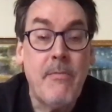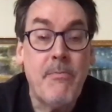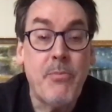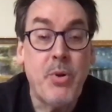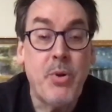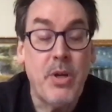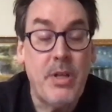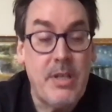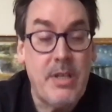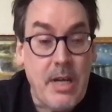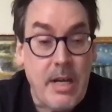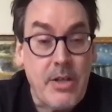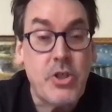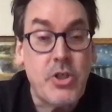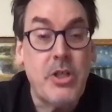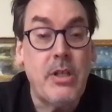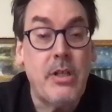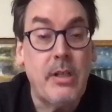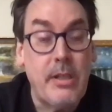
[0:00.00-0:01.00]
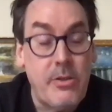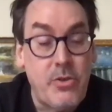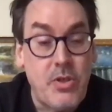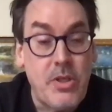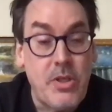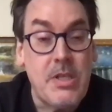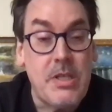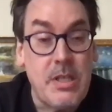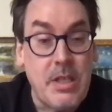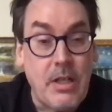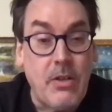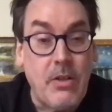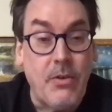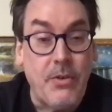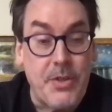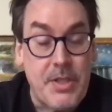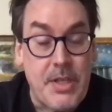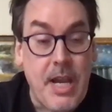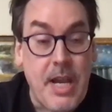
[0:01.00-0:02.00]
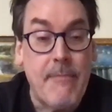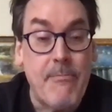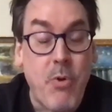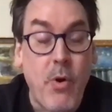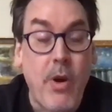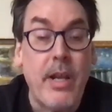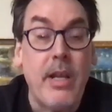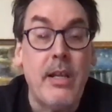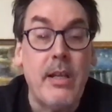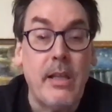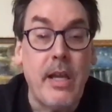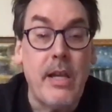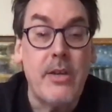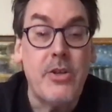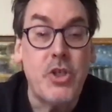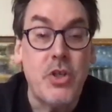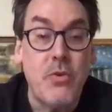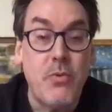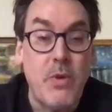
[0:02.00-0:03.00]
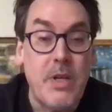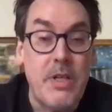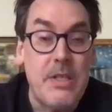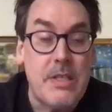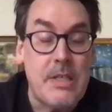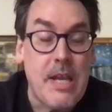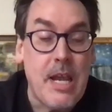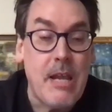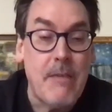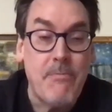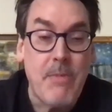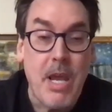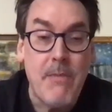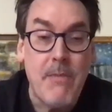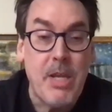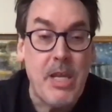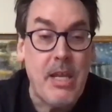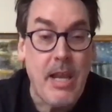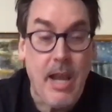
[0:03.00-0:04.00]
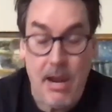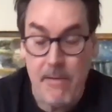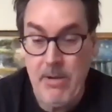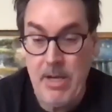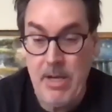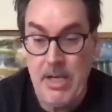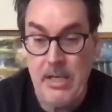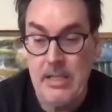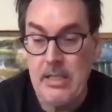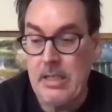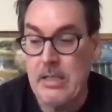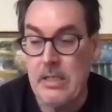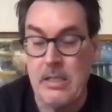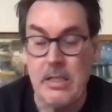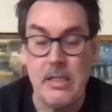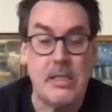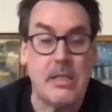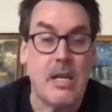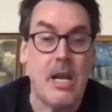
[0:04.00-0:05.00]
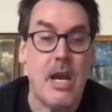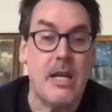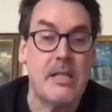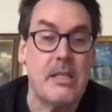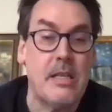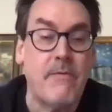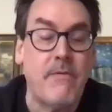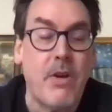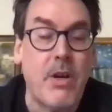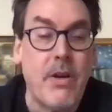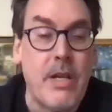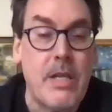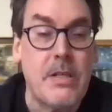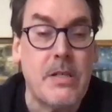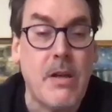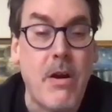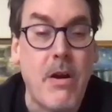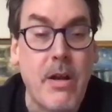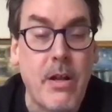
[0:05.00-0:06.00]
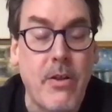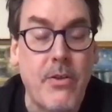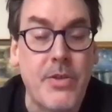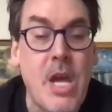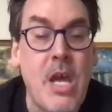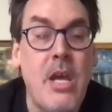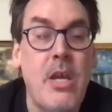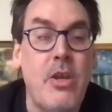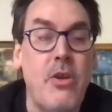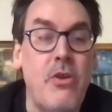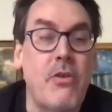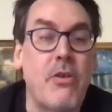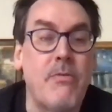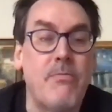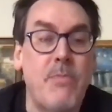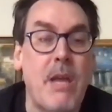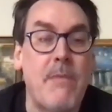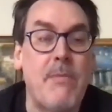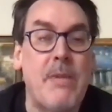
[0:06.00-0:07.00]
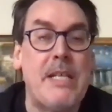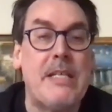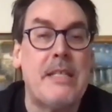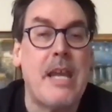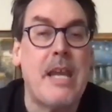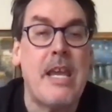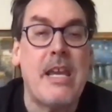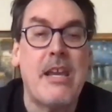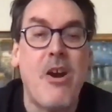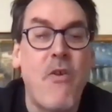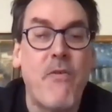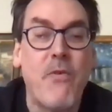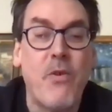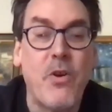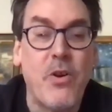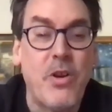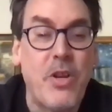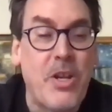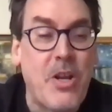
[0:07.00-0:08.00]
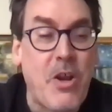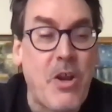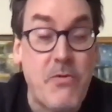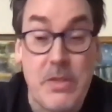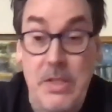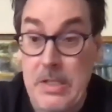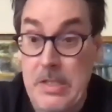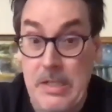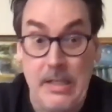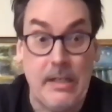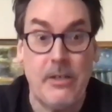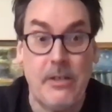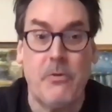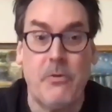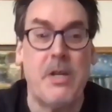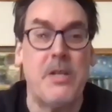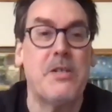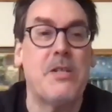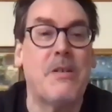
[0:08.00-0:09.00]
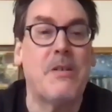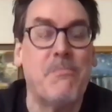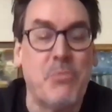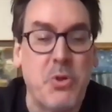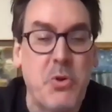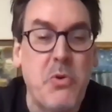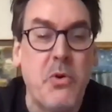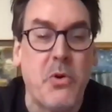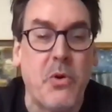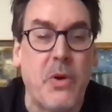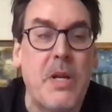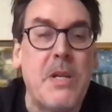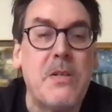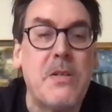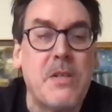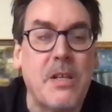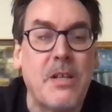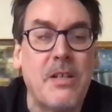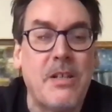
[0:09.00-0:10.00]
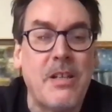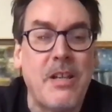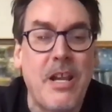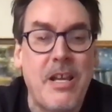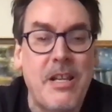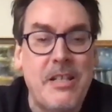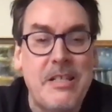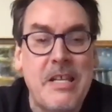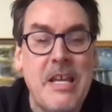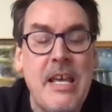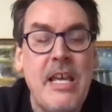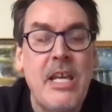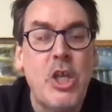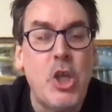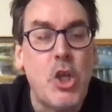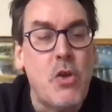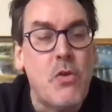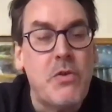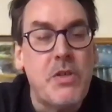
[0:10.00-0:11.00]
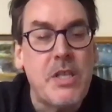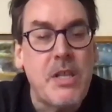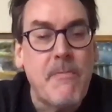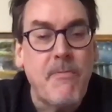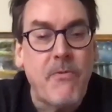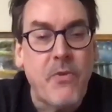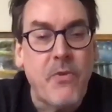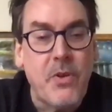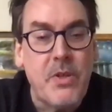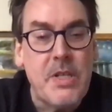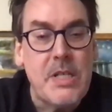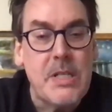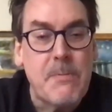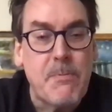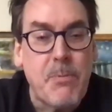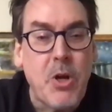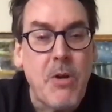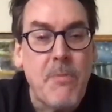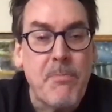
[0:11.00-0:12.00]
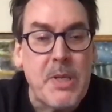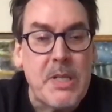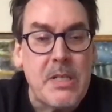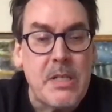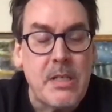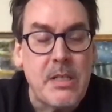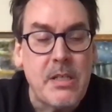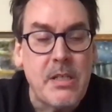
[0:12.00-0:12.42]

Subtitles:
production logistical standpoint, unless you would say maybe, I mean, this is discussed in various articles, you could maybe take over, you know, distilleries and breweries and use them for this purpose.